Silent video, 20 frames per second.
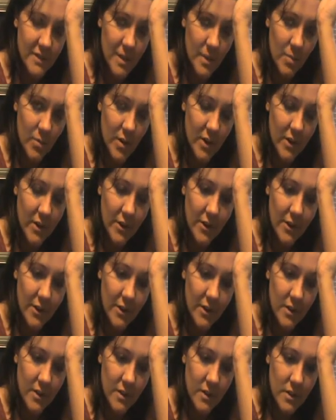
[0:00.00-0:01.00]
somewhere
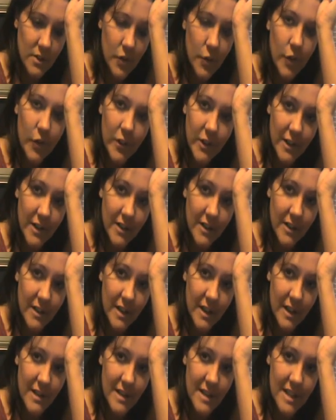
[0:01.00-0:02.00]
good
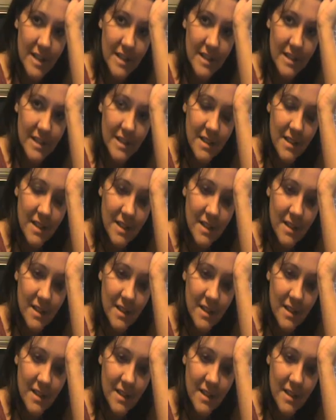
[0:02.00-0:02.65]
and he